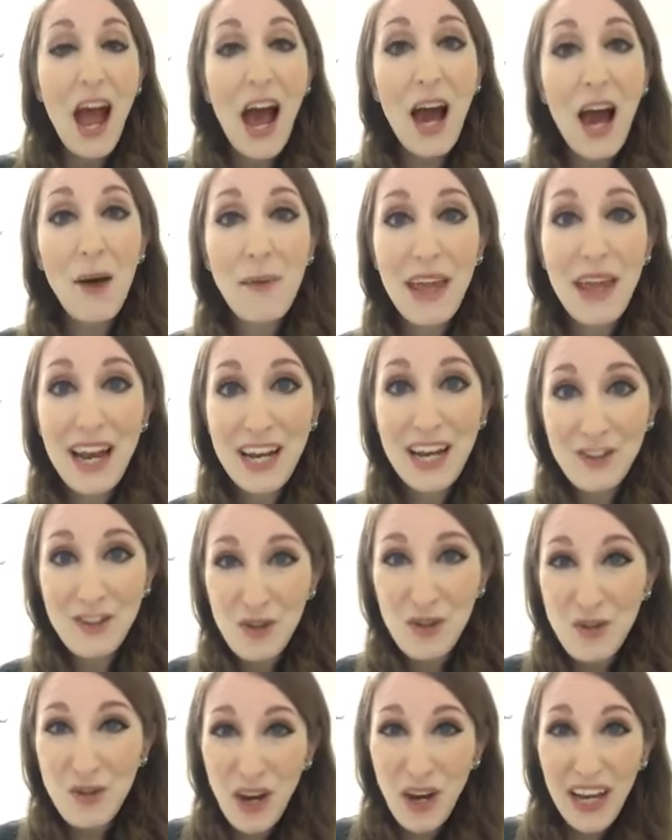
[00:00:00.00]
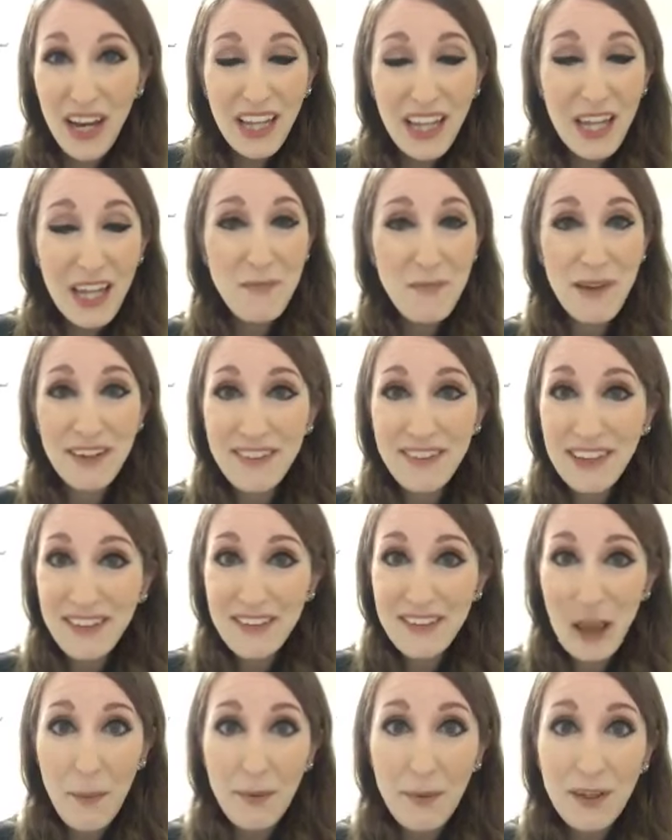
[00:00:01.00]
Um, and I do try to like mix things
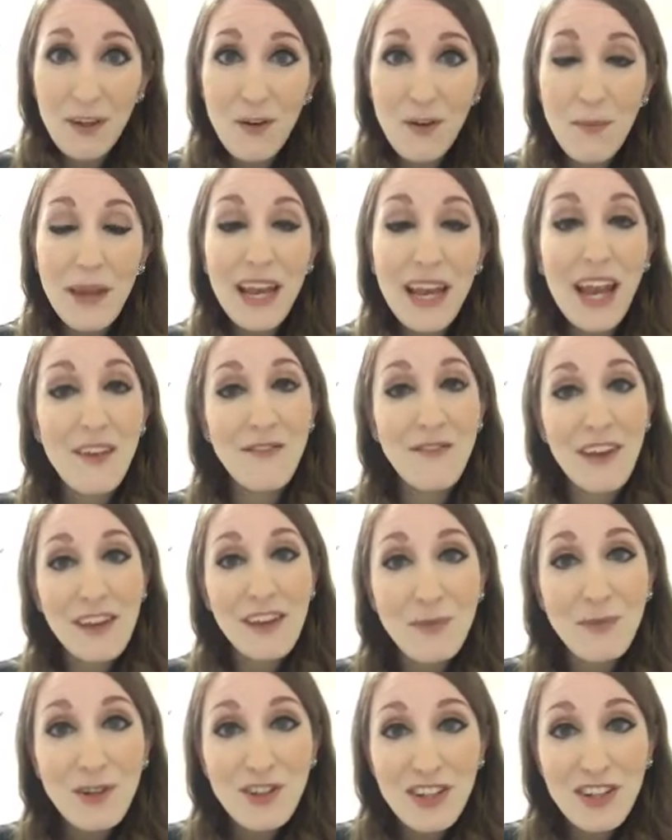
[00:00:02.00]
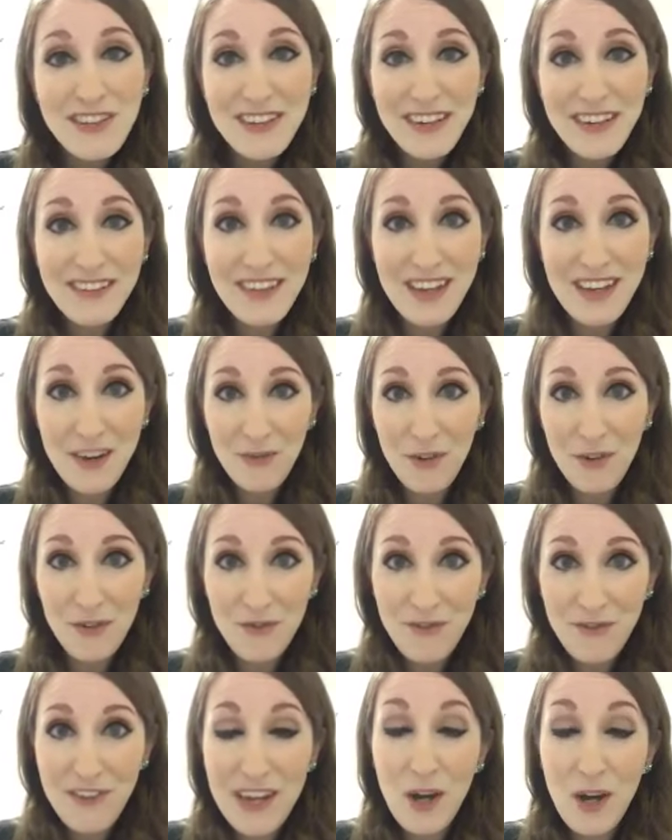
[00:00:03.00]
up a little bit, and Facebook just has a different
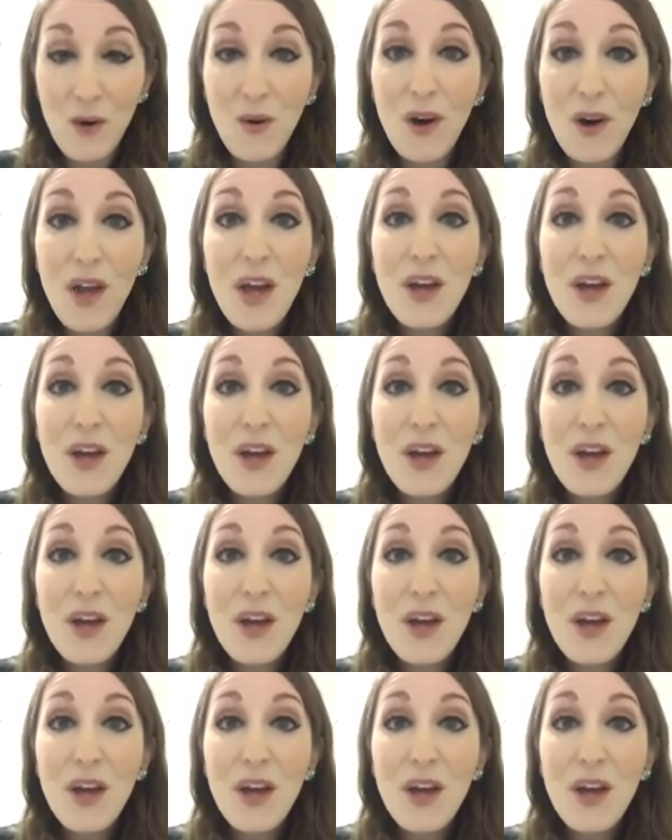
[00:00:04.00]
feel.